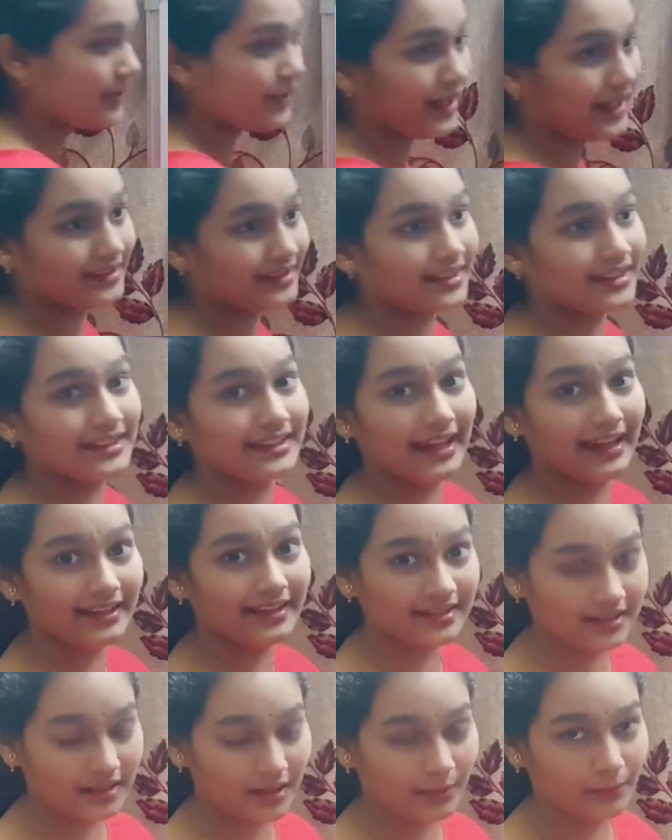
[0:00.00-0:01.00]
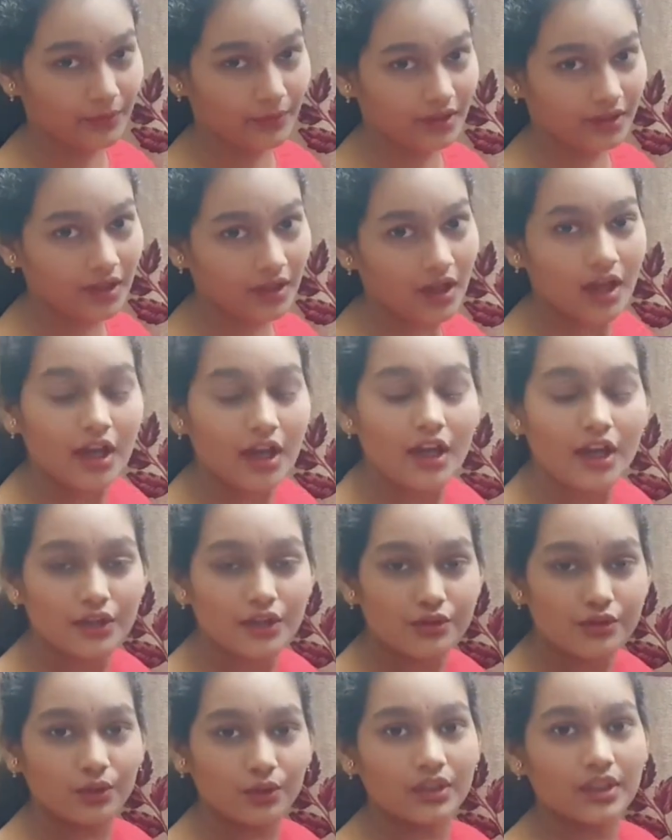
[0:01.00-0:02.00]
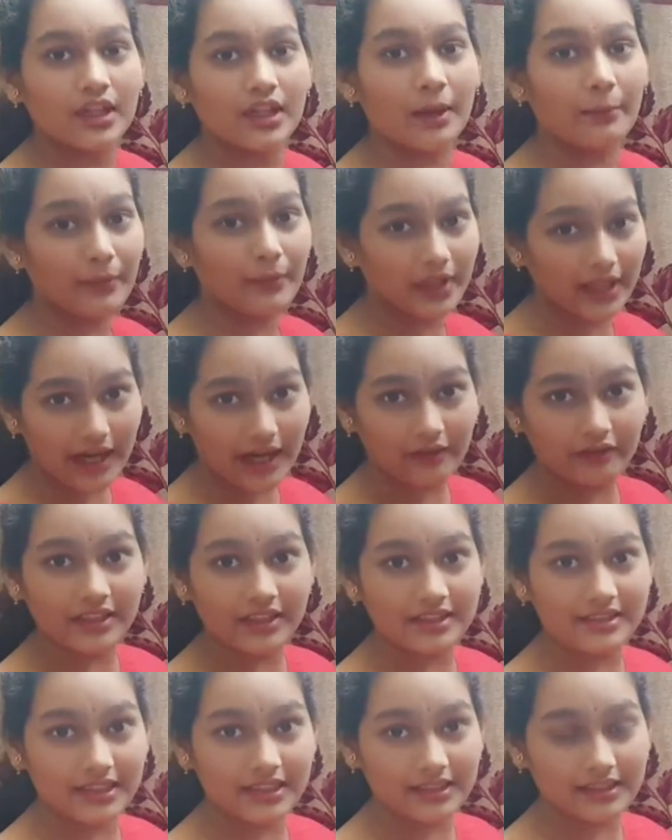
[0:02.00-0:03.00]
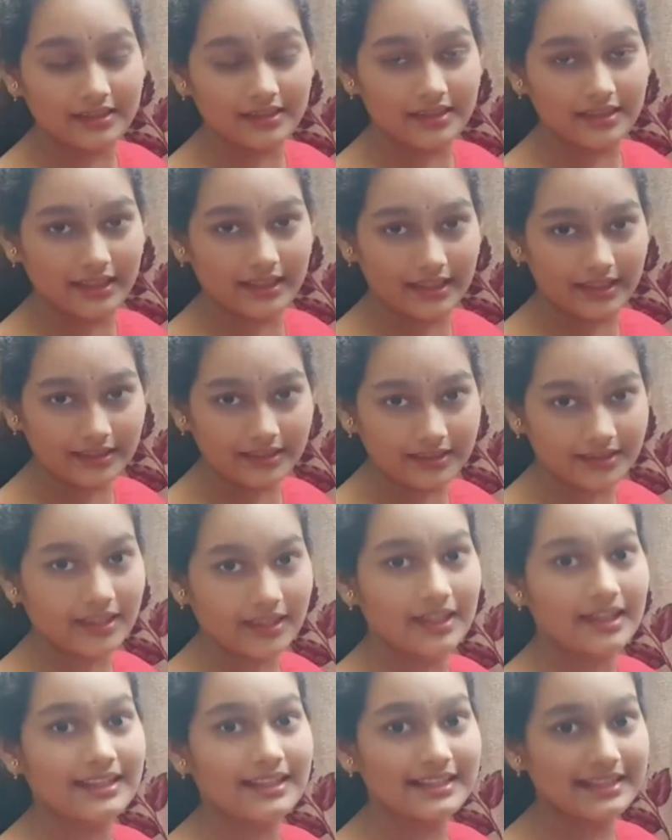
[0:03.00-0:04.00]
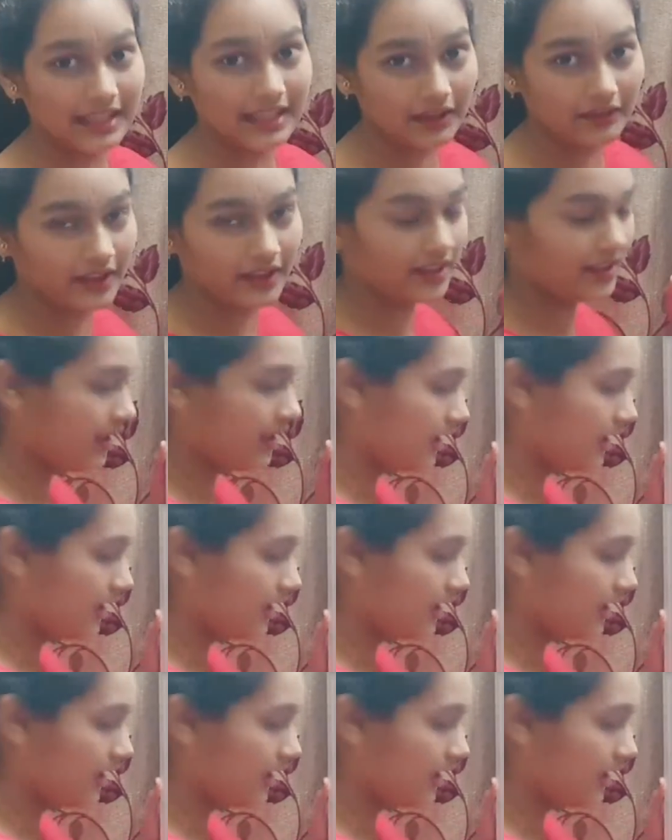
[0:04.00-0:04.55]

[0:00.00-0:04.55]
write the next number. So the number after 6 is 7.